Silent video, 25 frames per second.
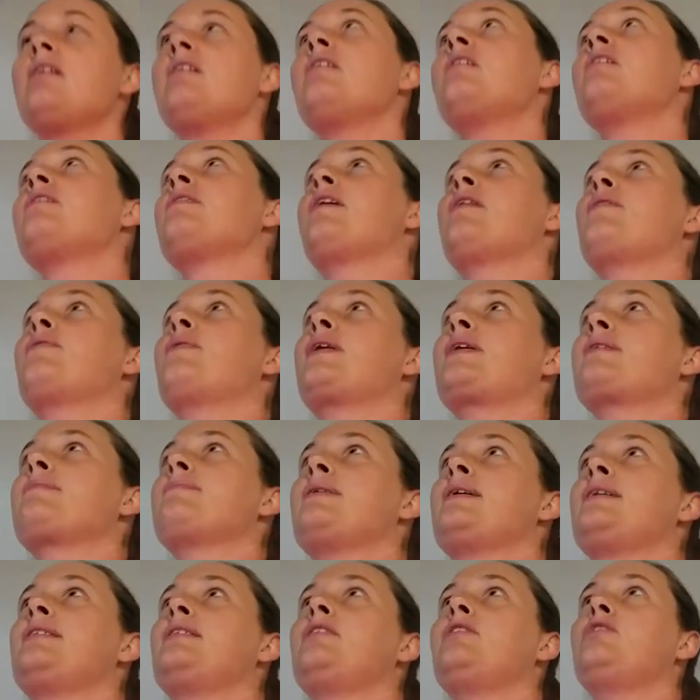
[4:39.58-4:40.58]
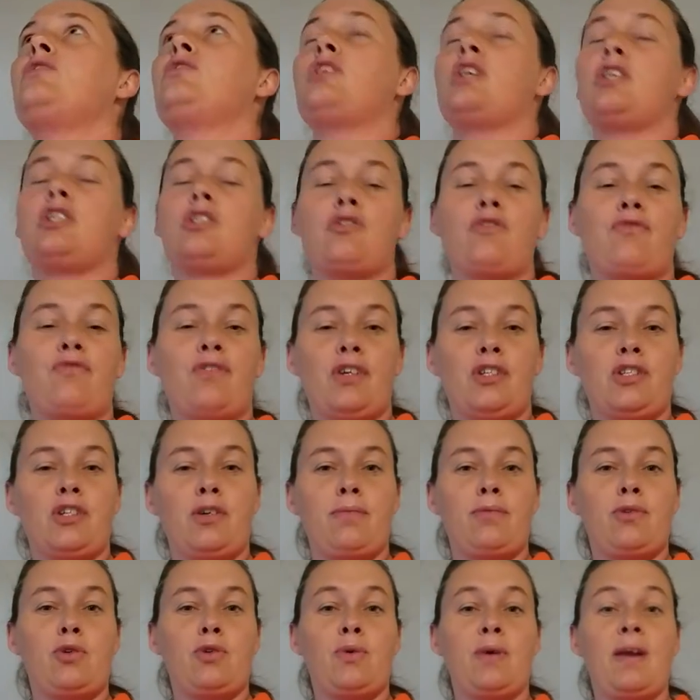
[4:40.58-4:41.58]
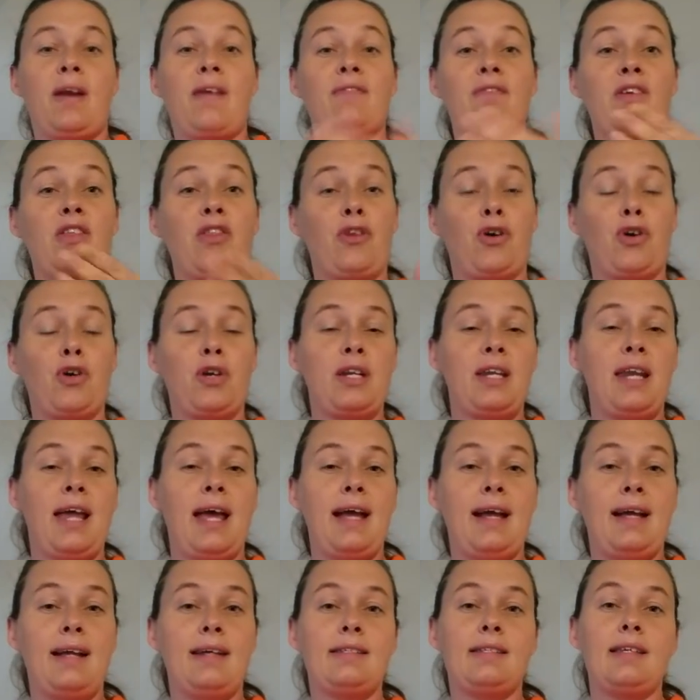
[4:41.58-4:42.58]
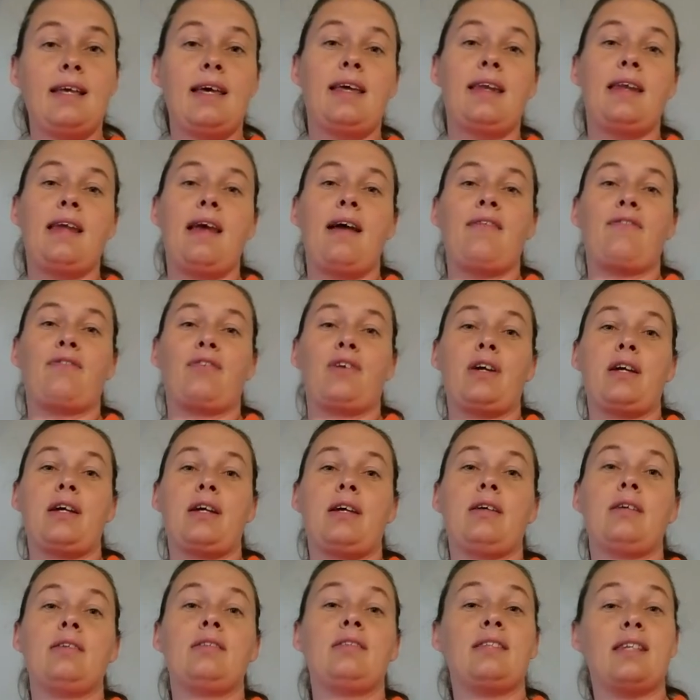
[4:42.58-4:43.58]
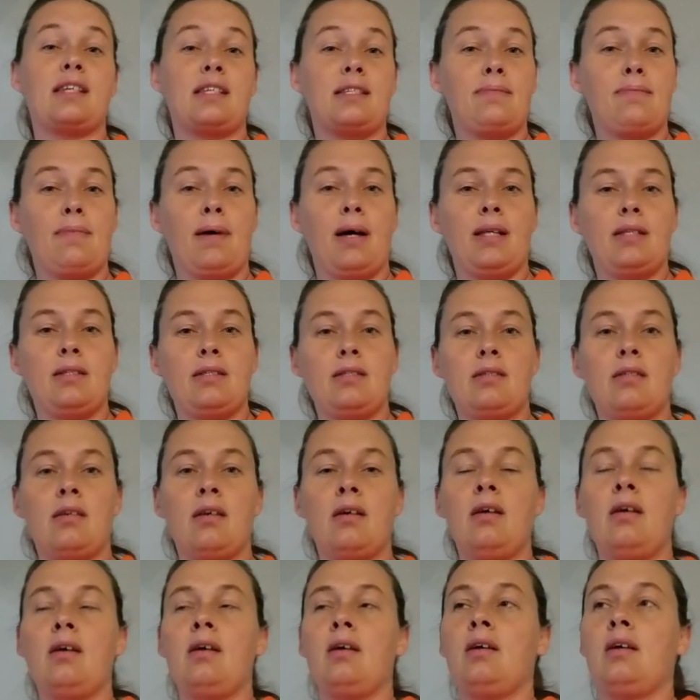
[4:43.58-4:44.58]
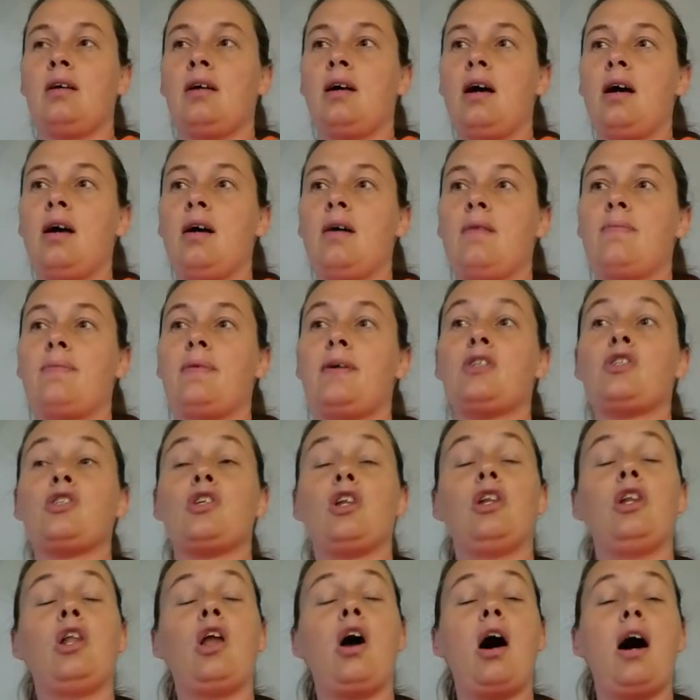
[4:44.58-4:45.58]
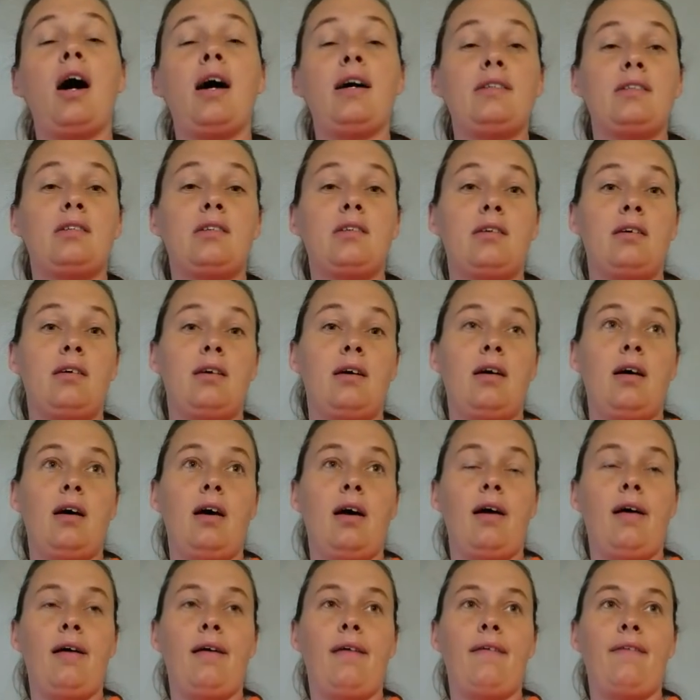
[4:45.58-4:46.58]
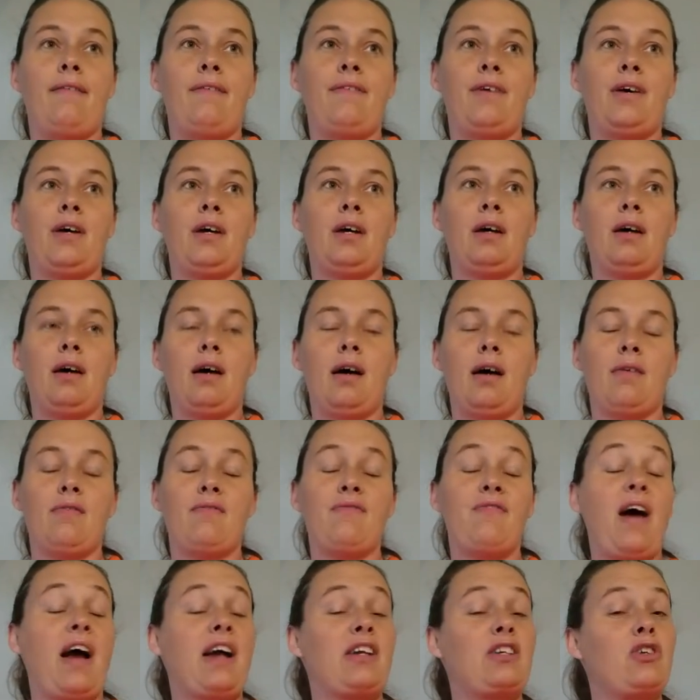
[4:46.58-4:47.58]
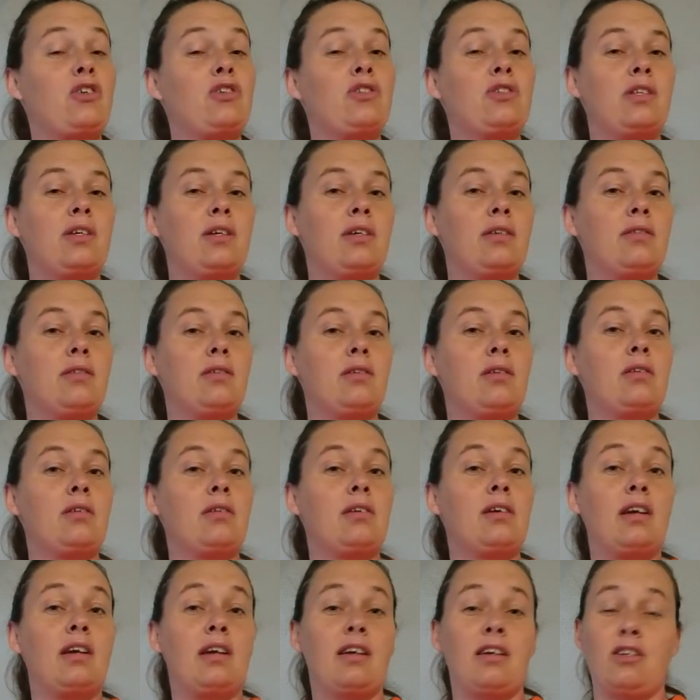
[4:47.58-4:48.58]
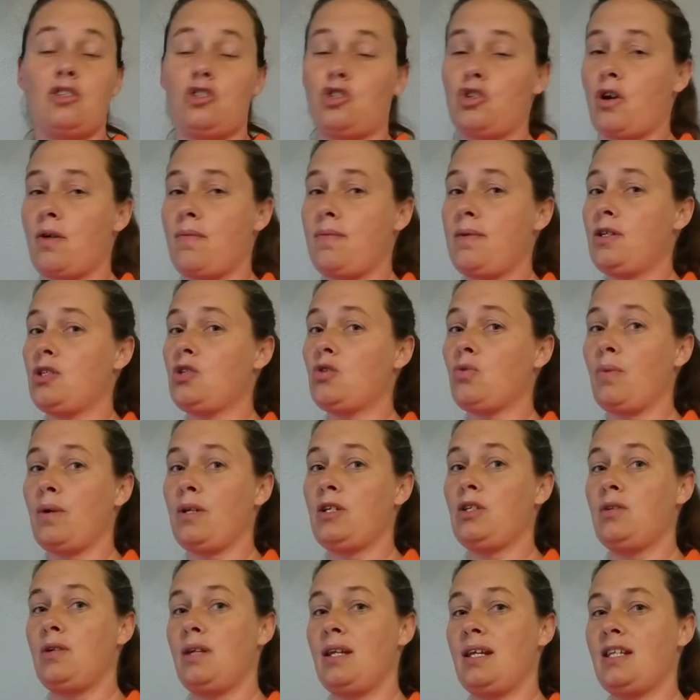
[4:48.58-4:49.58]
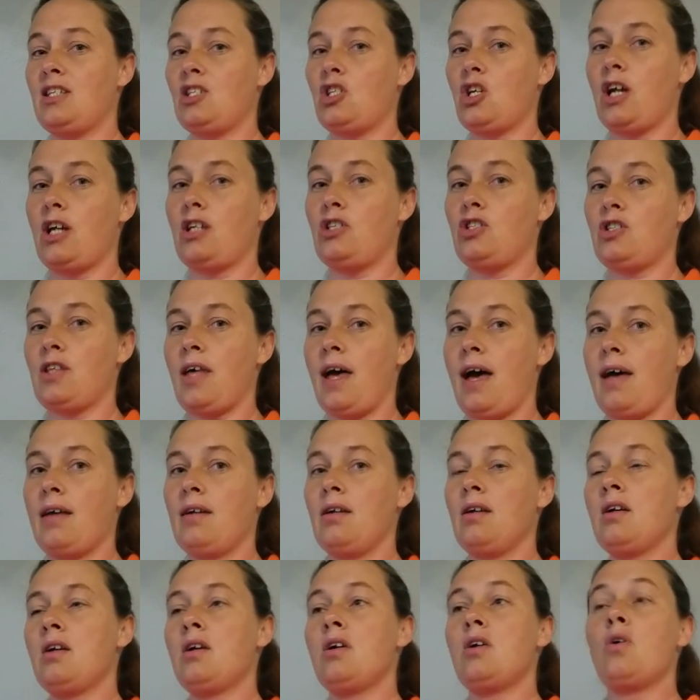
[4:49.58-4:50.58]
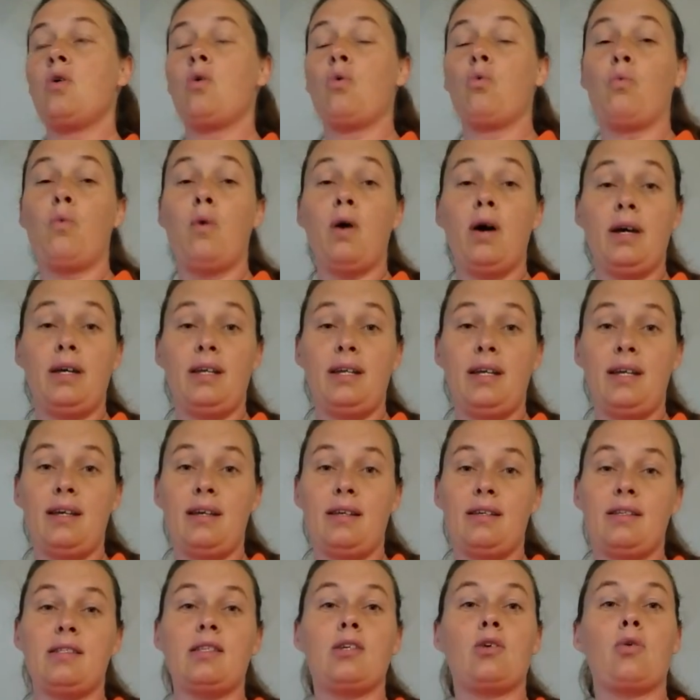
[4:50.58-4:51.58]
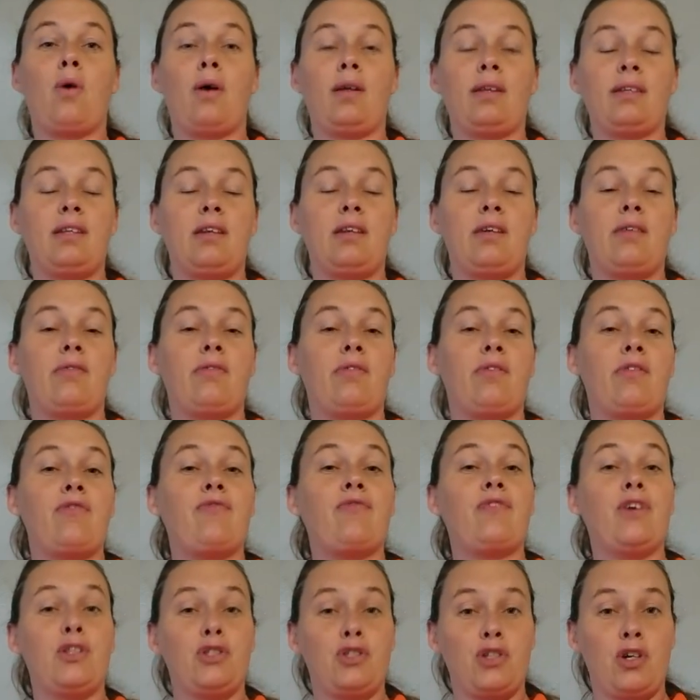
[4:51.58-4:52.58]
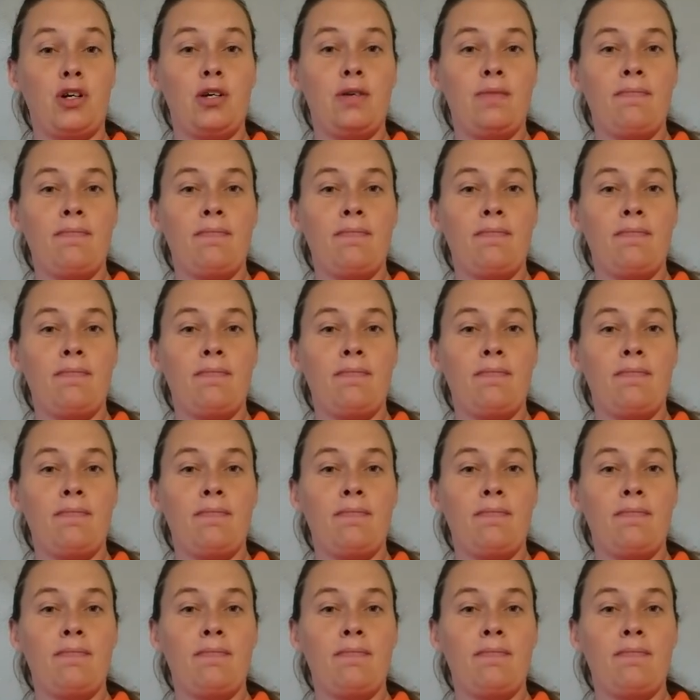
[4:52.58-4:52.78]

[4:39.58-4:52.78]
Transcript: They recommend that you change your filter between every 30 days and every 6 months. There's a lot of factors that can contribute to when you need to change that. One is the quality of your filter.